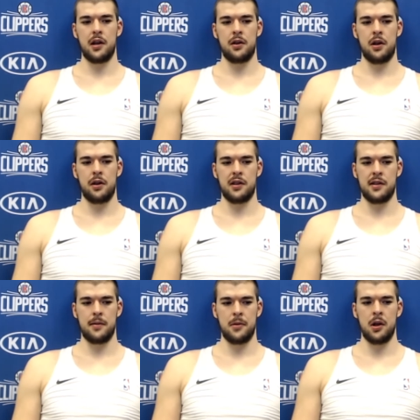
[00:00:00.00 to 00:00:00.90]
You know, there's
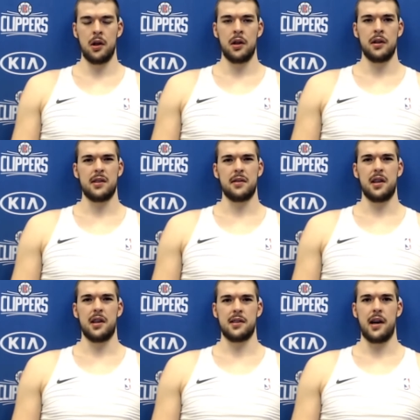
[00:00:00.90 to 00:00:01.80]
some
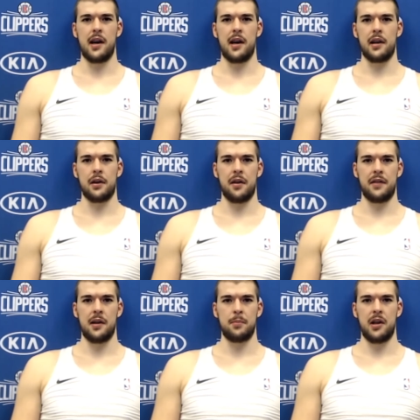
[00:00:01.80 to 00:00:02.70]
things I could have
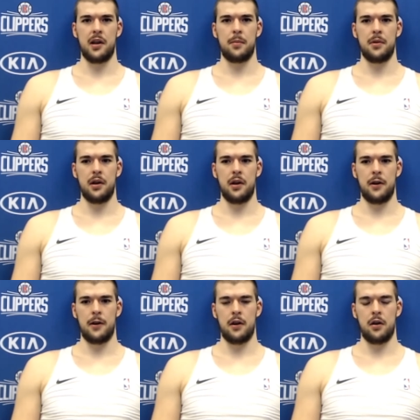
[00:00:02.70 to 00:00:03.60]
done better, but
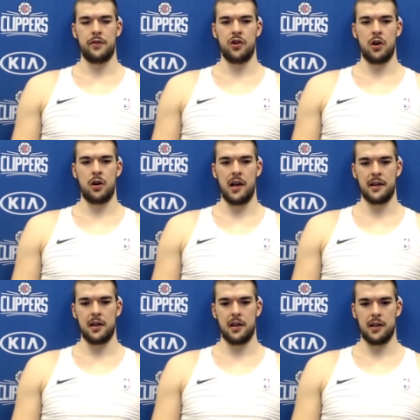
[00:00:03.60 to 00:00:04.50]
overall I
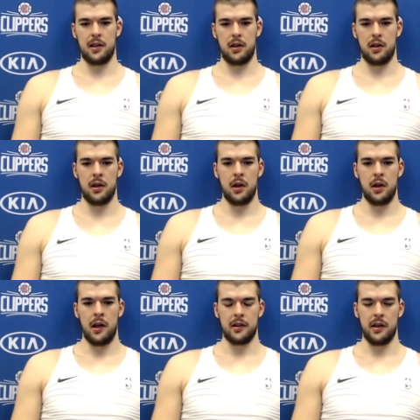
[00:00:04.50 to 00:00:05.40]
think I
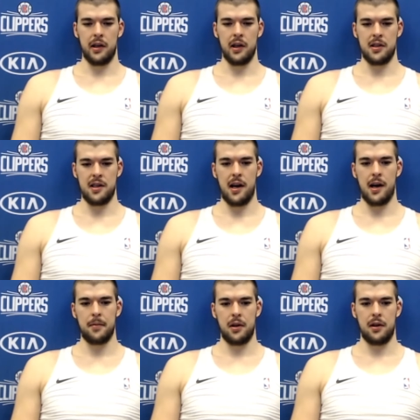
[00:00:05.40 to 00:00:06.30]
did a good
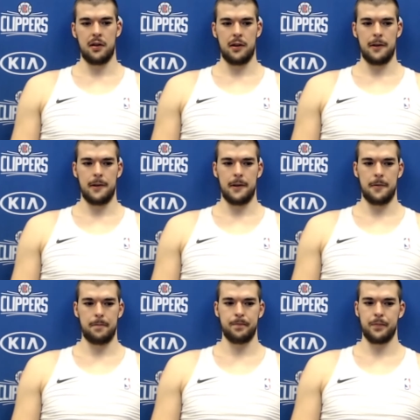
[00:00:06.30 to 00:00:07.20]
job and
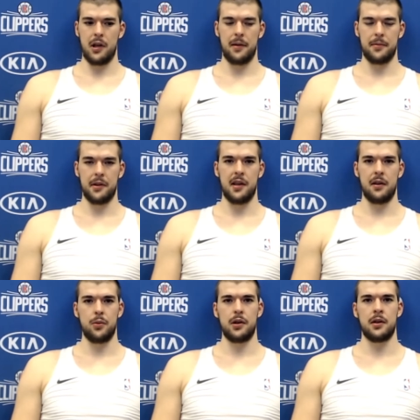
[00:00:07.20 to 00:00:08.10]
helped the team win.